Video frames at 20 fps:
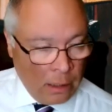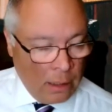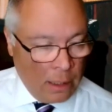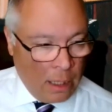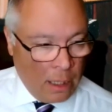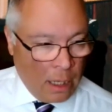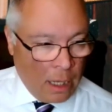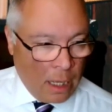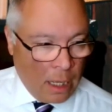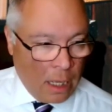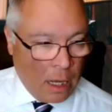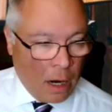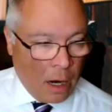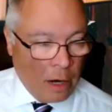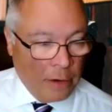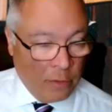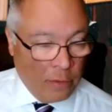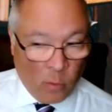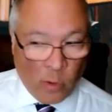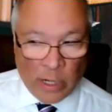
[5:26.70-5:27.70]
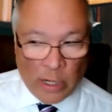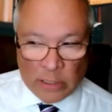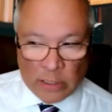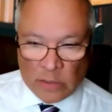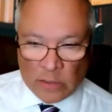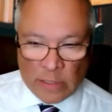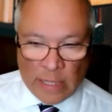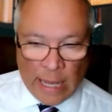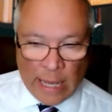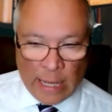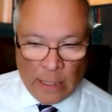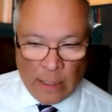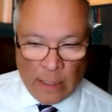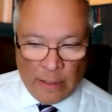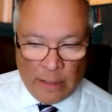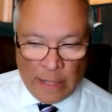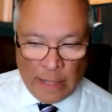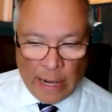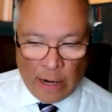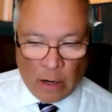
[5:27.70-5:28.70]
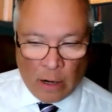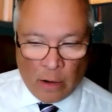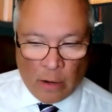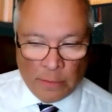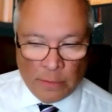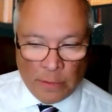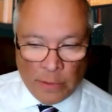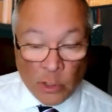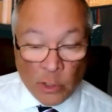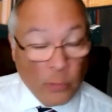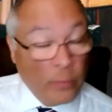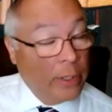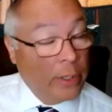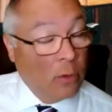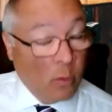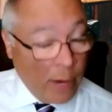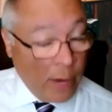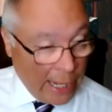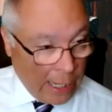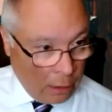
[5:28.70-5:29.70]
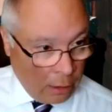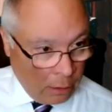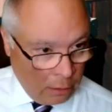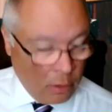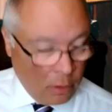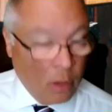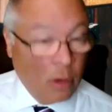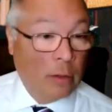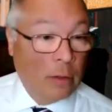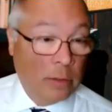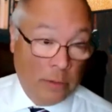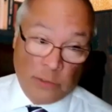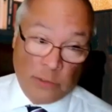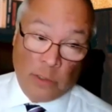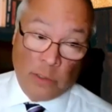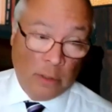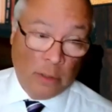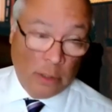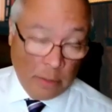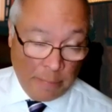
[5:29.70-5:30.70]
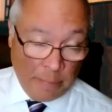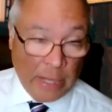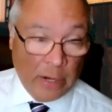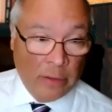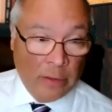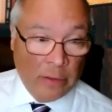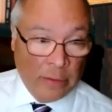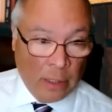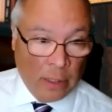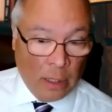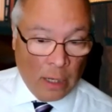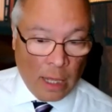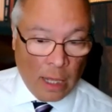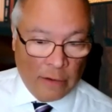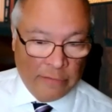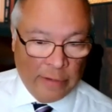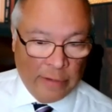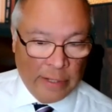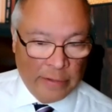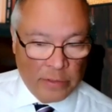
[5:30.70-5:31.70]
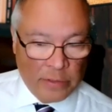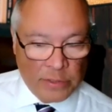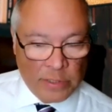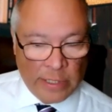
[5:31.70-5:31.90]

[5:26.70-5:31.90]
uh, are the ones that that are doing well, or certainly better than a lot of others.